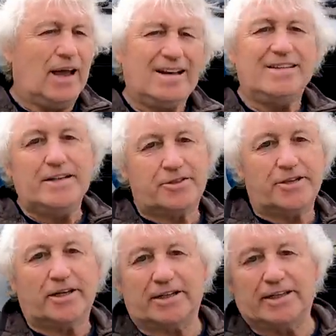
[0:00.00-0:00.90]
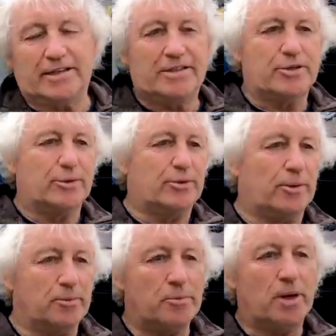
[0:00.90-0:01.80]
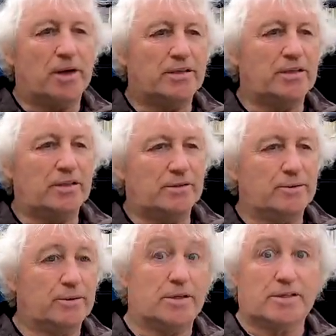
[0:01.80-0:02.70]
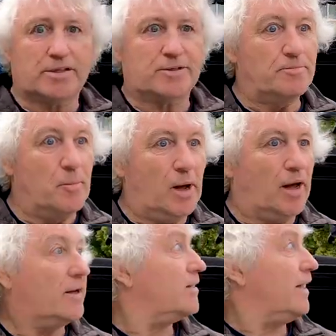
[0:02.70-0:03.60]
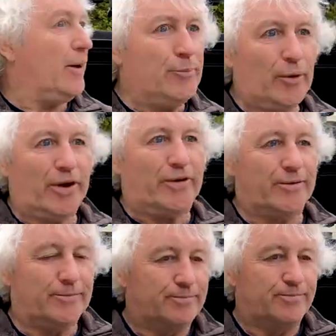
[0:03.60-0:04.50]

And an introduction to my new smart Cabrio.